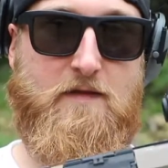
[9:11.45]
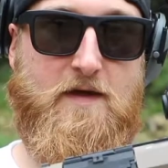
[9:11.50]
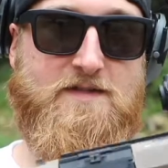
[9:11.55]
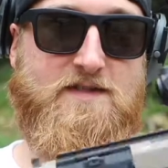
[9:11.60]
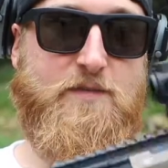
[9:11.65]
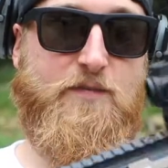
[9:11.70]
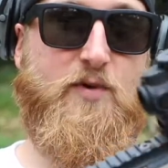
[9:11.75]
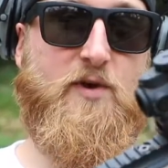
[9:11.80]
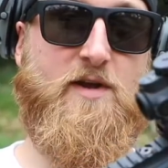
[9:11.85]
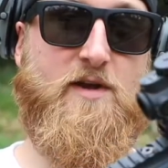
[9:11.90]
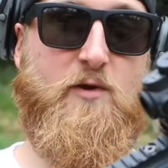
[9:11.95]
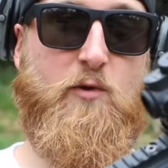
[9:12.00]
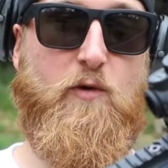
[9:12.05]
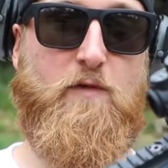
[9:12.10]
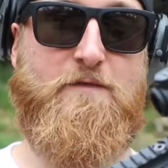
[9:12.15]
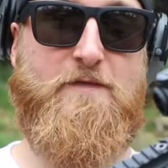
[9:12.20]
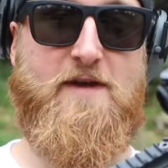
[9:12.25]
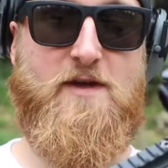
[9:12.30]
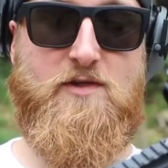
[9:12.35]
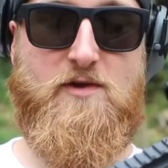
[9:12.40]
That's a pretty
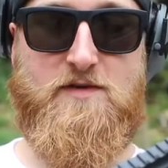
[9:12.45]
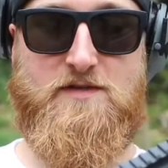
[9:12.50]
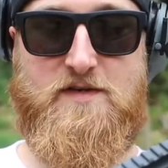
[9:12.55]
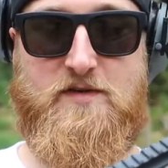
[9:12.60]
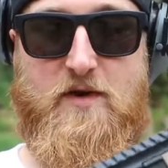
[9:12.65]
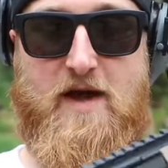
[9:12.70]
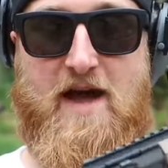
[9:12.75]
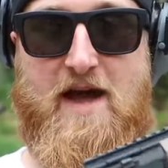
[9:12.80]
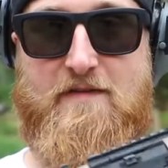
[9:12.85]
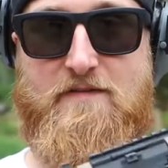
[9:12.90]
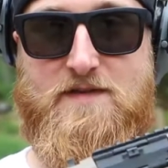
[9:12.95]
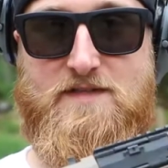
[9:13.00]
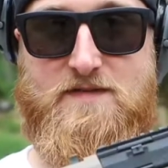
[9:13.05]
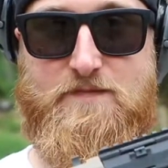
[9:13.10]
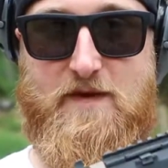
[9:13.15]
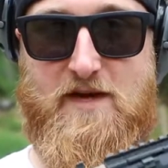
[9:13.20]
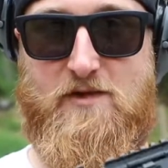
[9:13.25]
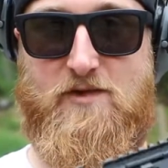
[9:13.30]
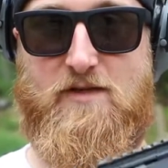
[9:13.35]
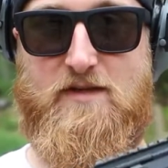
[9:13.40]
cool feature to have,
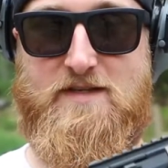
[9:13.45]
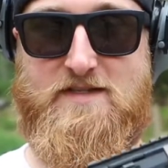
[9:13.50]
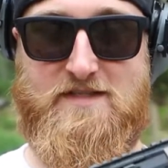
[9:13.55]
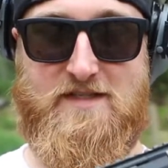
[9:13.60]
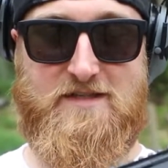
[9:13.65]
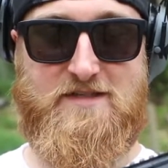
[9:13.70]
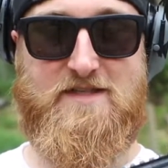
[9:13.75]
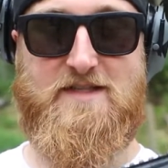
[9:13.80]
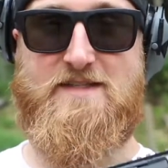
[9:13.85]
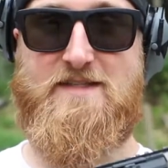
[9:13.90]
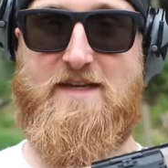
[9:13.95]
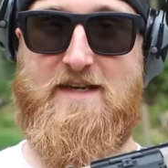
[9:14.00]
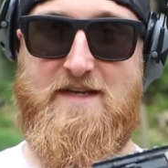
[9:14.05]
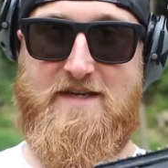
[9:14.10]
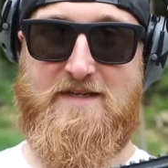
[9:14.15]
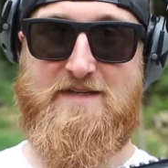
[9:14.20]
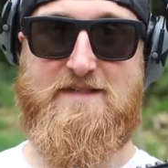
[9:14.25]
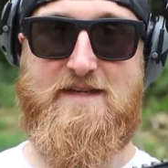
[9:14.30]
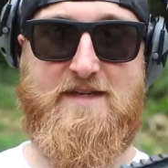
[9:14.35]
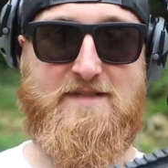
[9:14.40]
especially since this
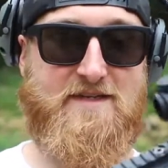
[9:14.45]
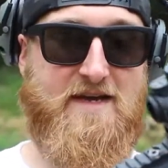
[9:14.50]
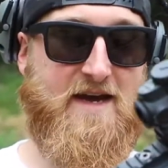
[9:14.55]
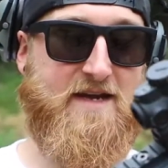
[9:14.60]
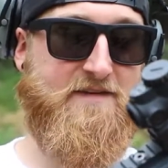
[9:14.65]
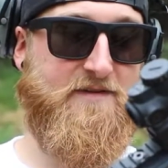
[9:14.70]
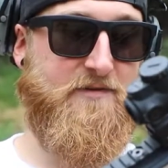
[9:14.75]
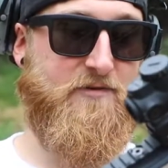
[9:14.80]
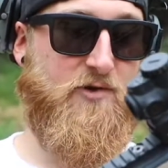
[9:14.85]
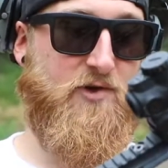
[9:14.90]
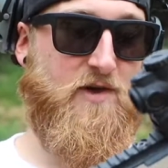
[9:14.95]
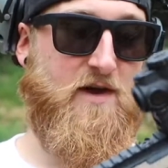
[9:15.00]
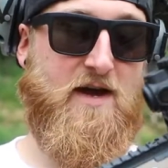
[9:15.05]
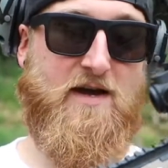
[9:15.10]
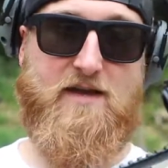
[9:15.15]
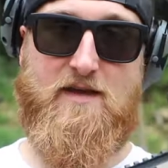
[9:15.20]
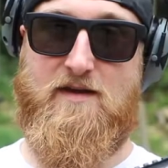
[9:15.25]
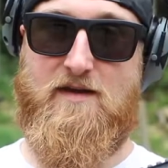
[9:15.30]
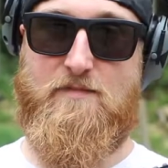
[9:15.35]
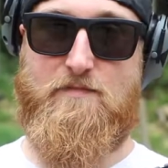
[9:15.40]
is a tactical
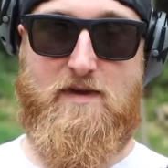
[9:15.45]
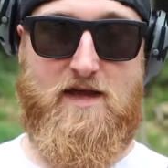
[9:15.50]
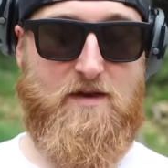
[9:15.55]
shotgun.